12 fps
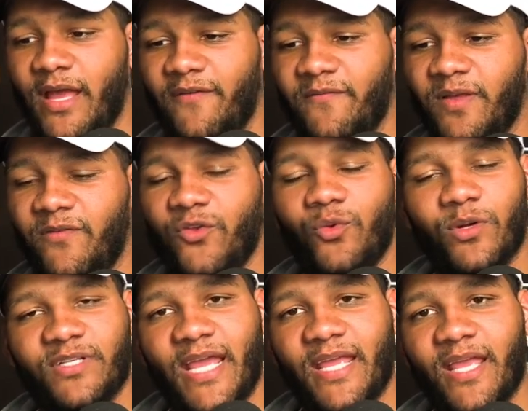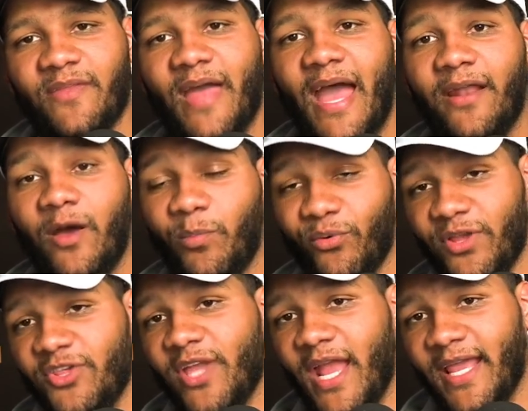If, if you were taking that
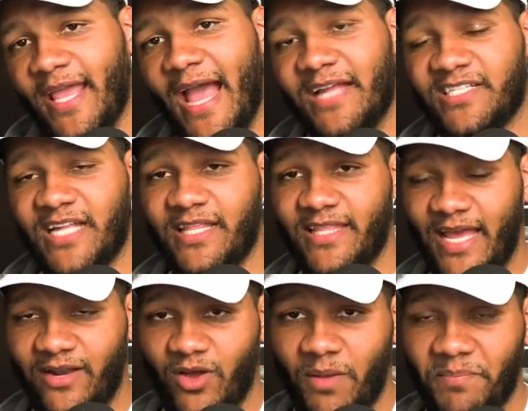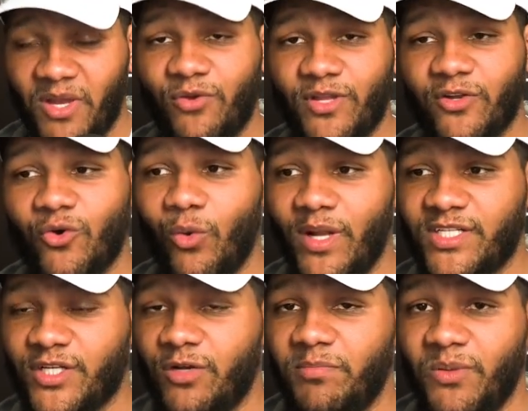appreciating asset that a million
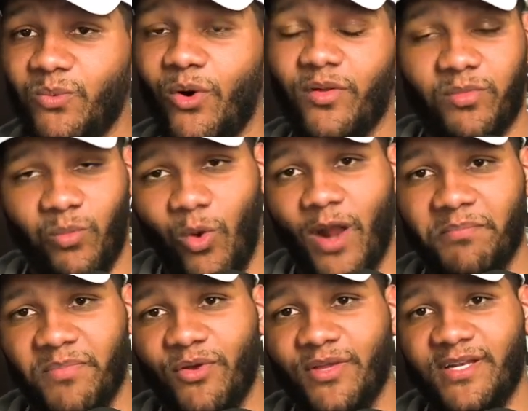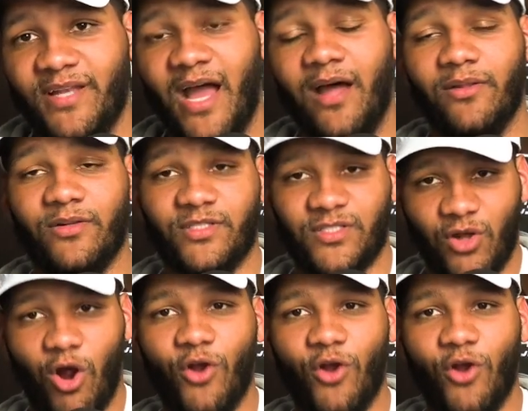coins could be worth one million dollars,